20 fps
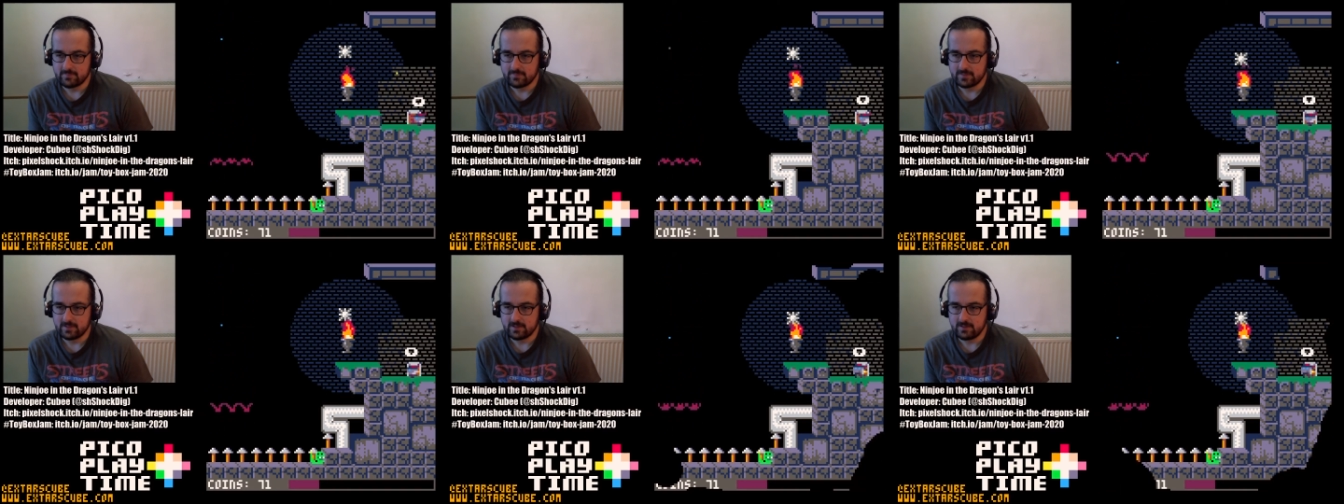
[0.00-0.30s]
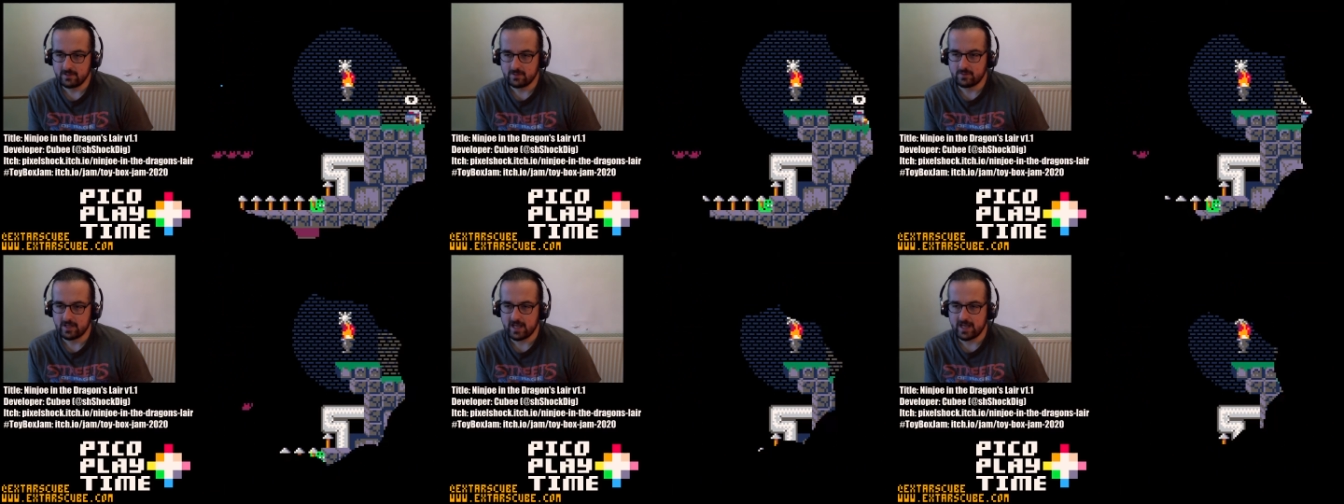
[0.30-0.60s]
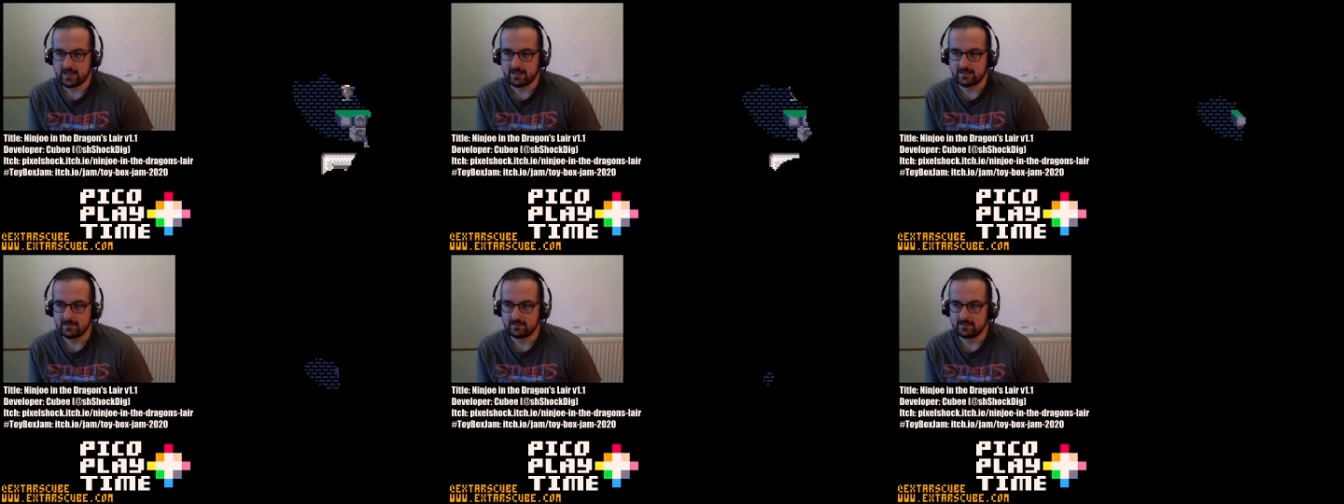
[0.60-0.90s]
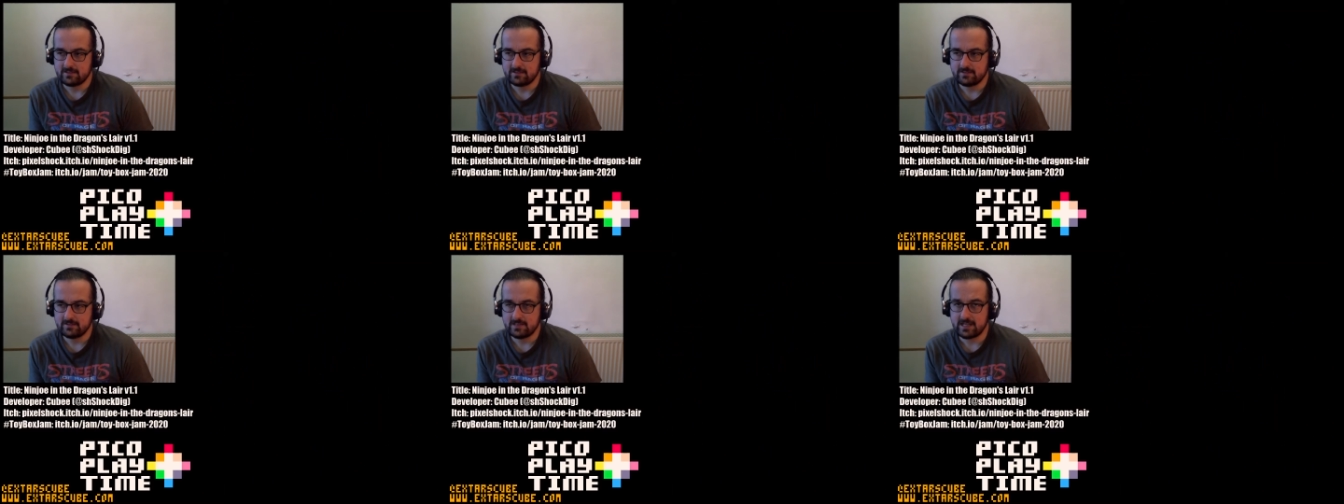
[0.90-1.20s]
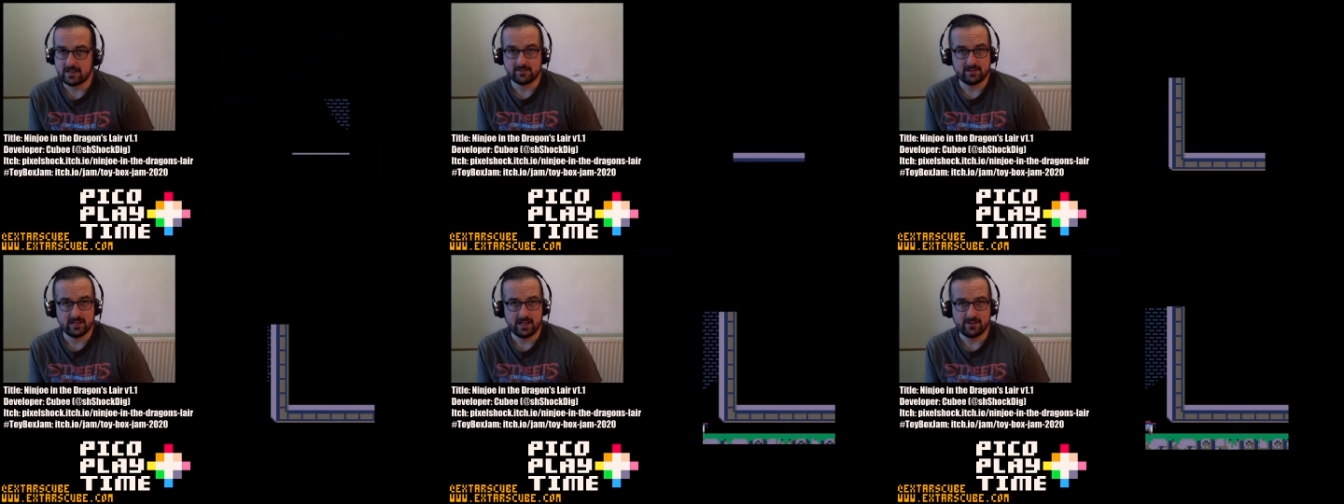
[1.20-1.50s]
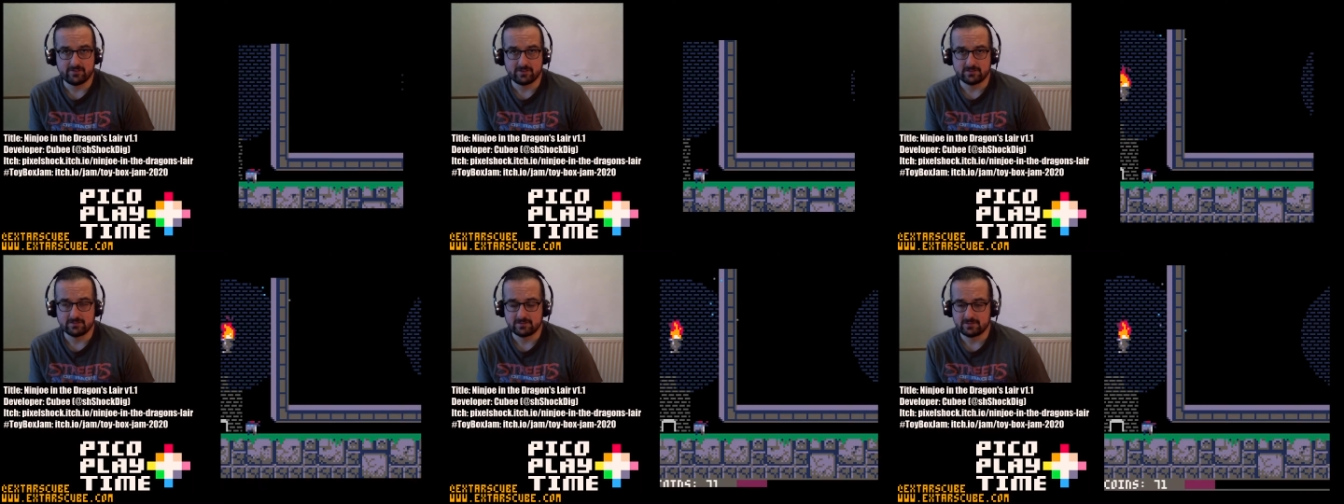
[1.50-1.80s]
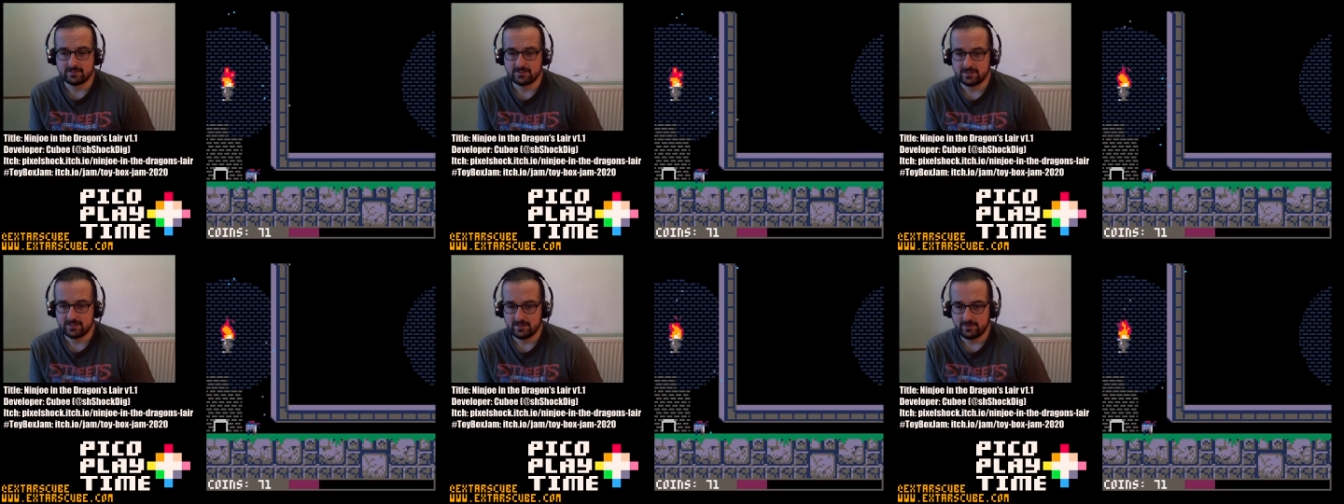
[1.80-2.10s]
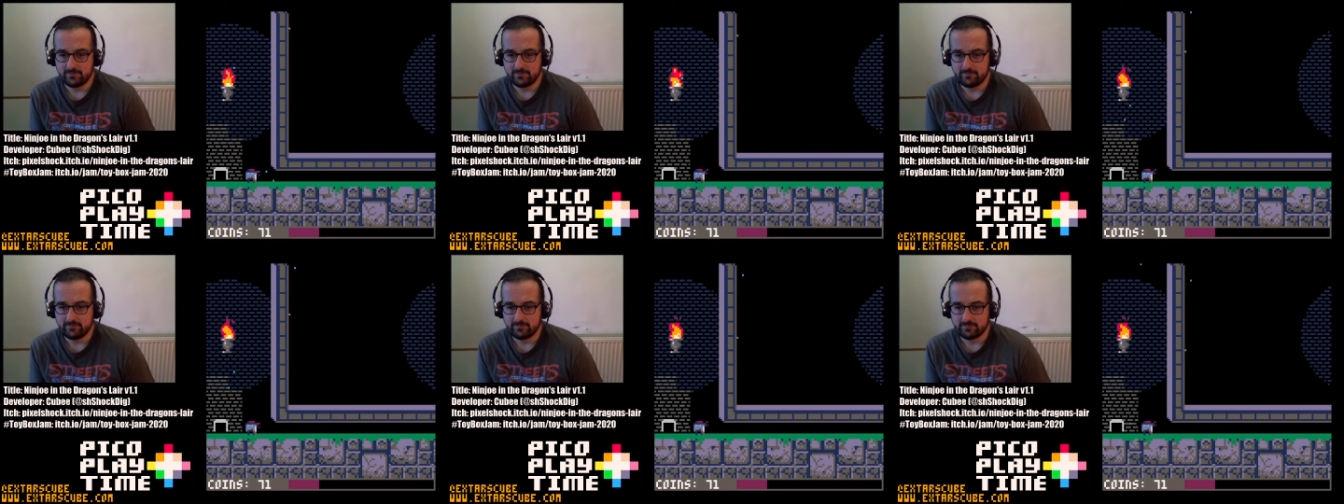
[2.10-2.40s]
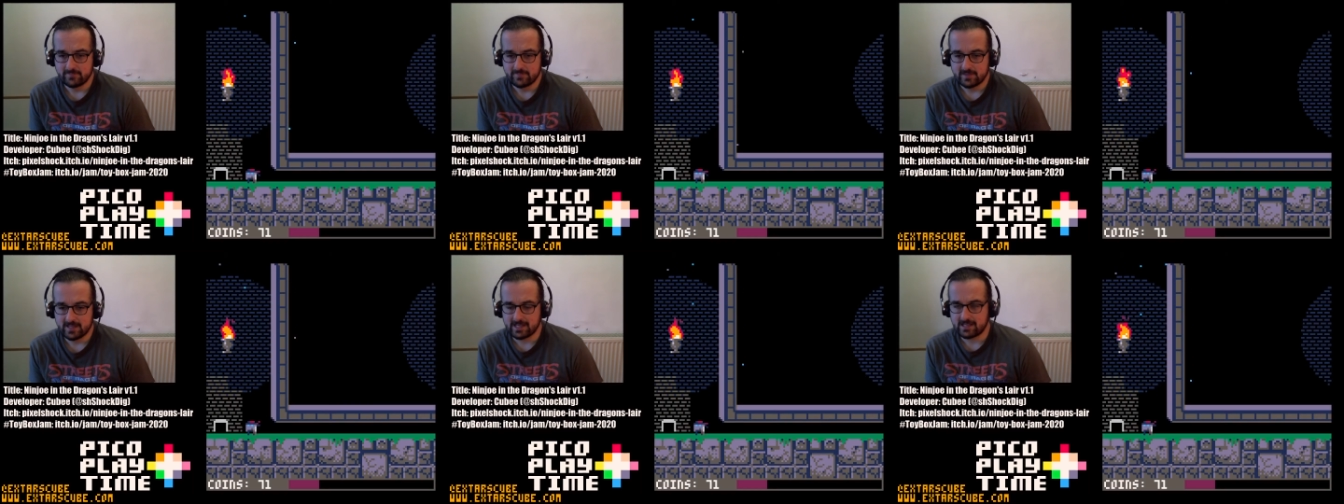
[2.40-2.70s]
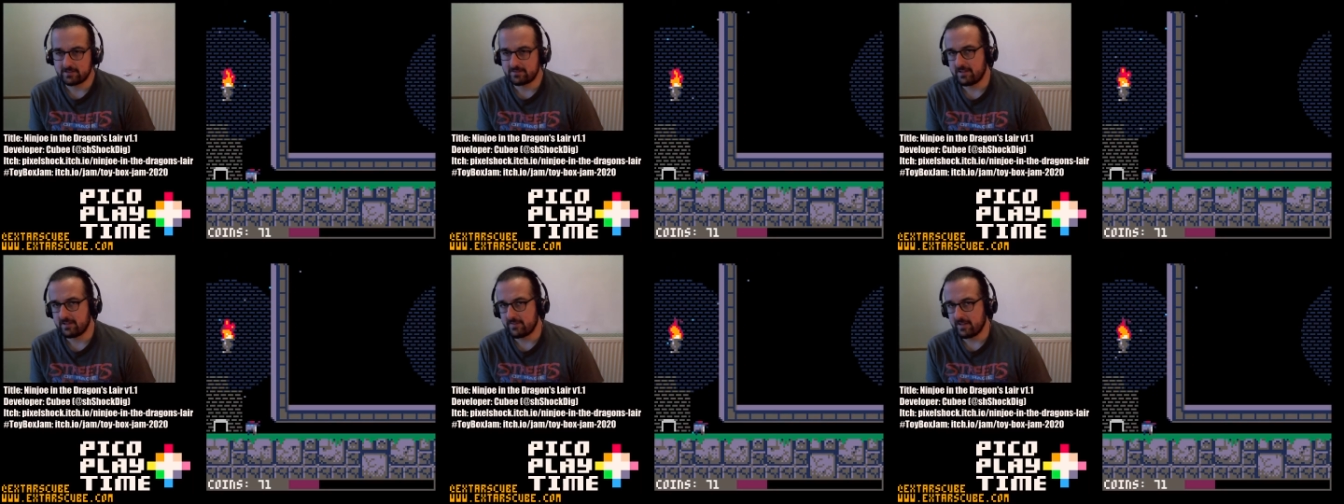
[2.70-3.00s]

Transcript: Okay, nice level. Like I said,